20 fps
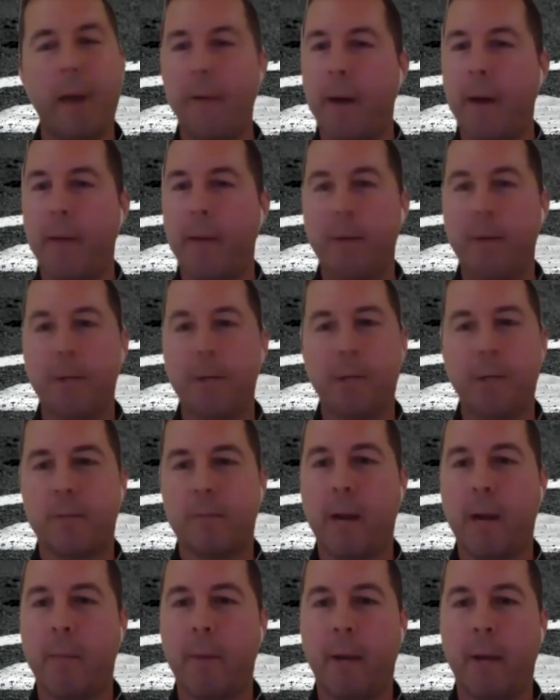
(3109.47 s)
I, I, would just
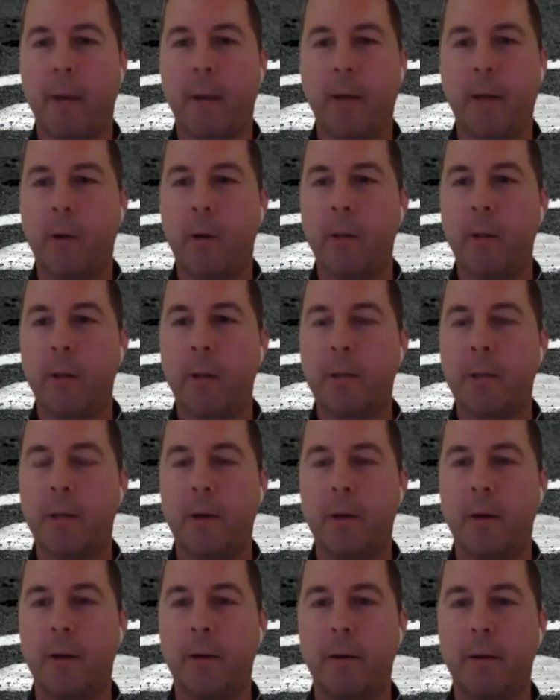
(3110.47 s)
recommend going to
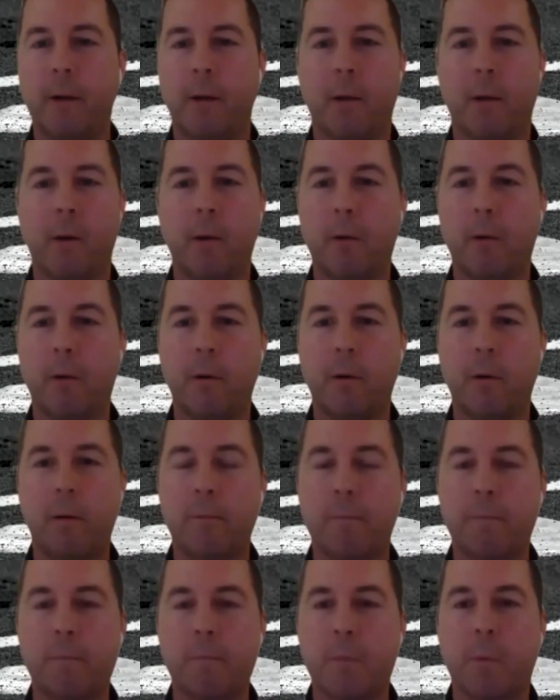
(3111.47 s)
your your
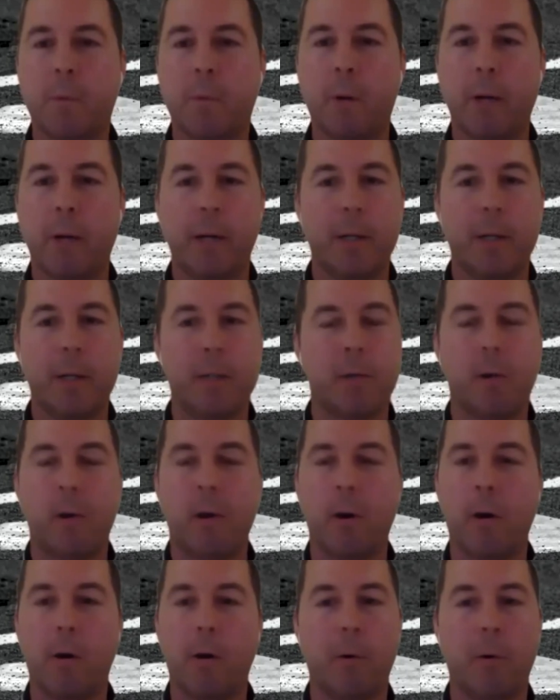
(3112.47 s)
local sporting goods
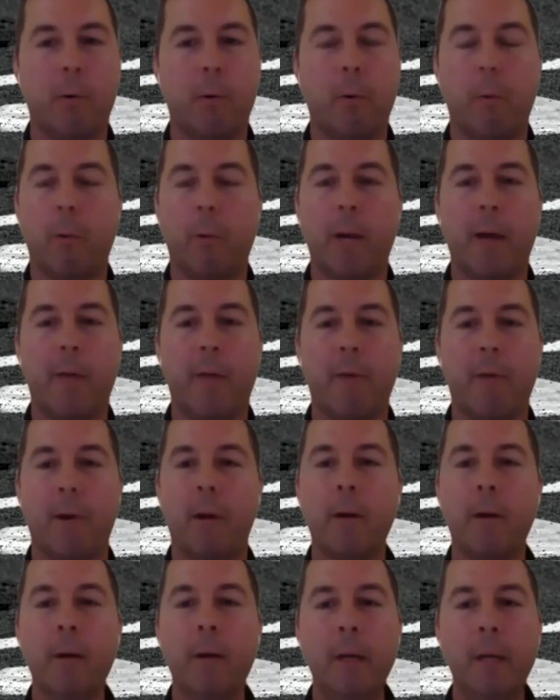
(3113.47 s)
store or
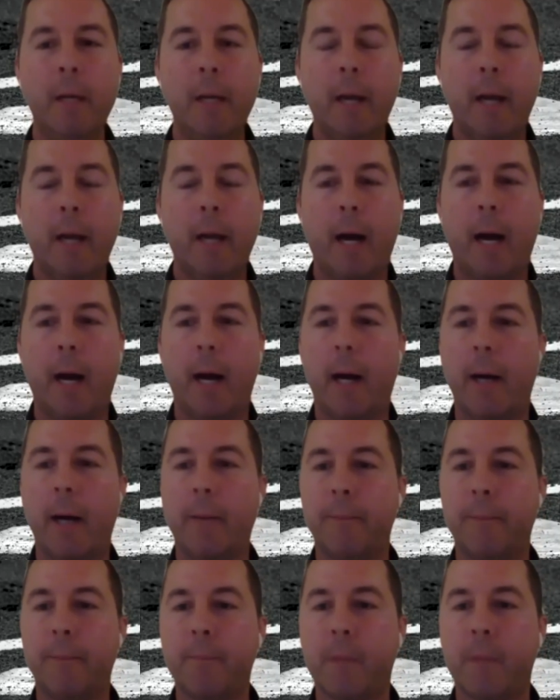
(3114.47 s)
whatever uh,
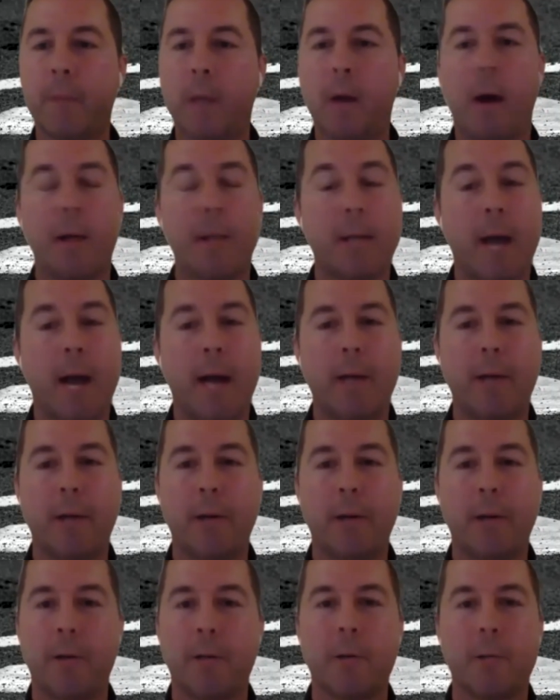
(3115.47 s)
contact
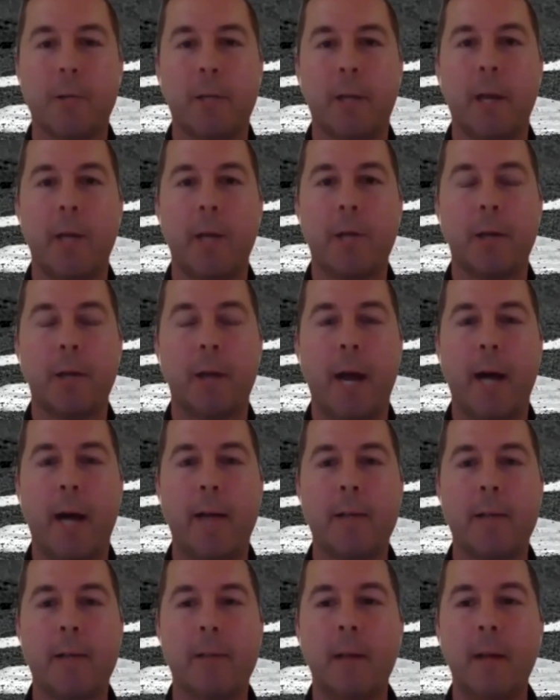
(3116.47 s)
your association
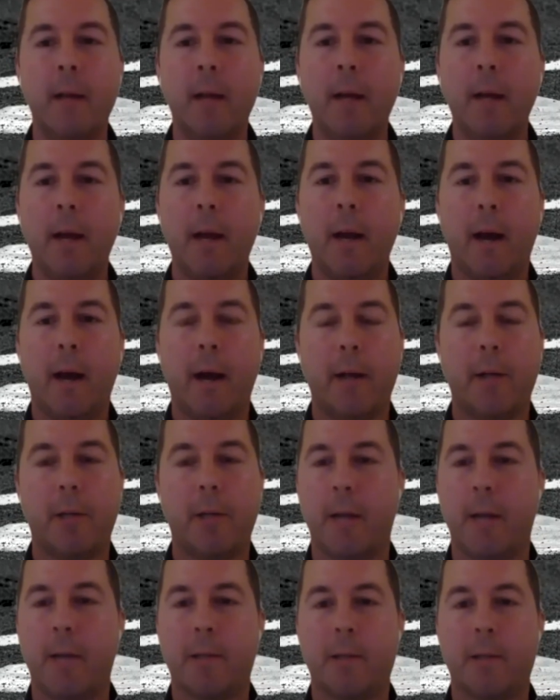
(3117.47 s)
has. Uh,
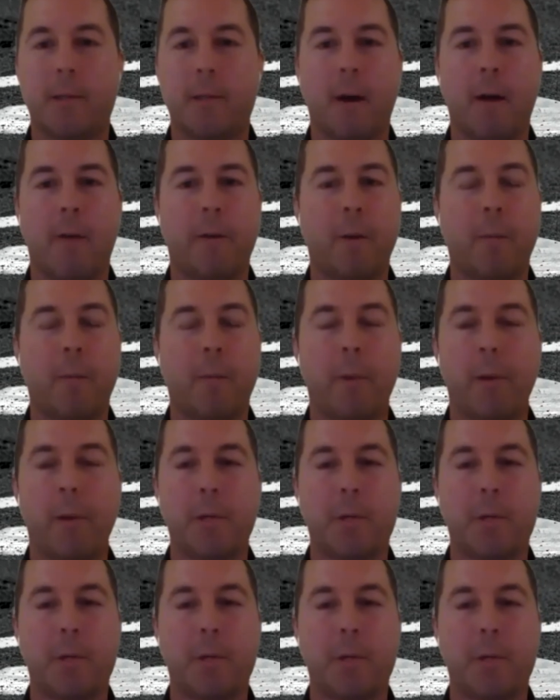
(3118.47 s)
chances are, if they're
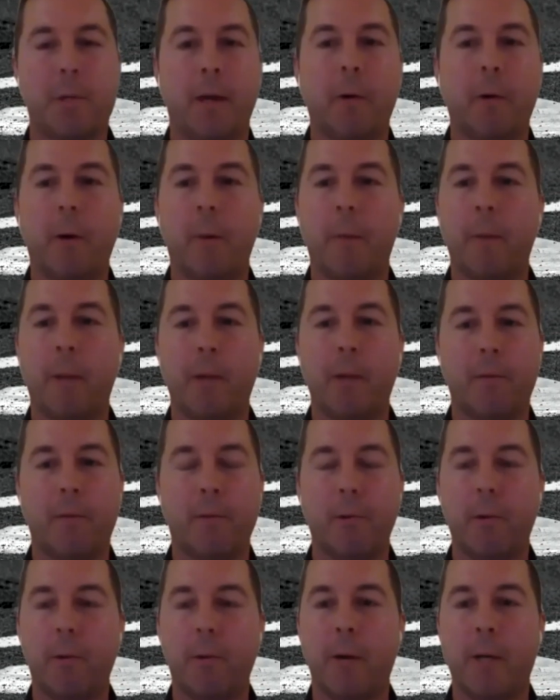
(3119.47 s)
purchasing equipment
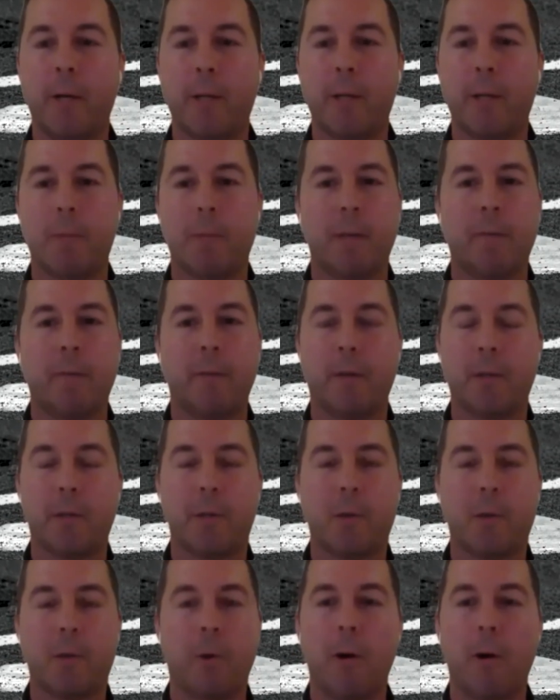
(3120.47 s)
through a specific
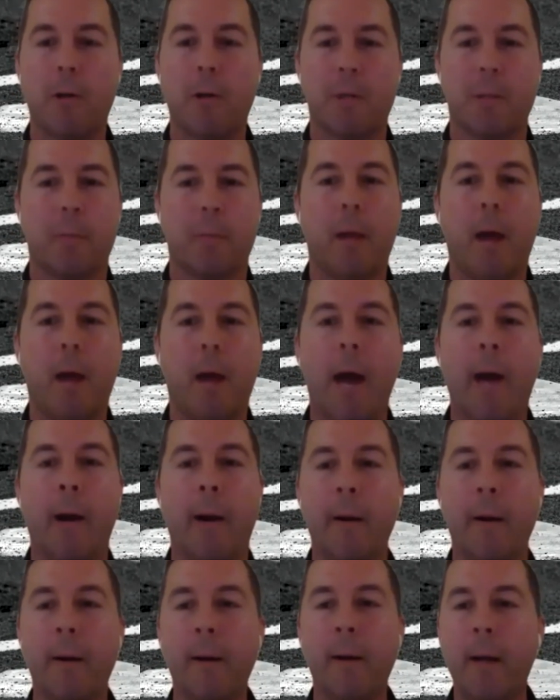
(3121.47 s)
store
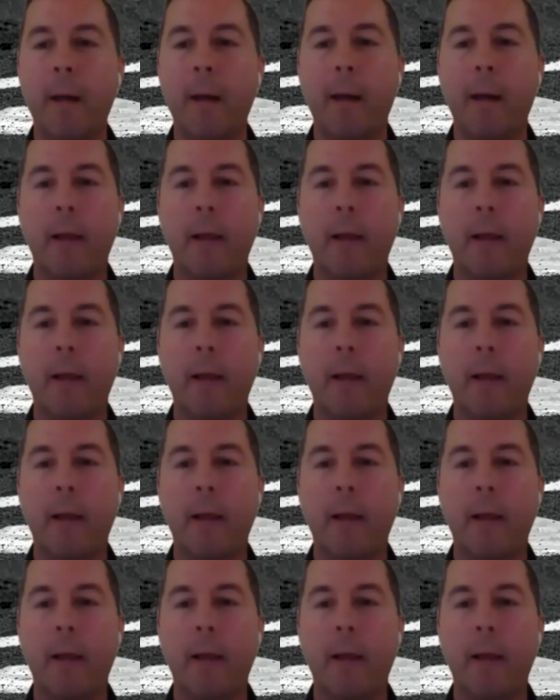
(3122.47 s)
supplier,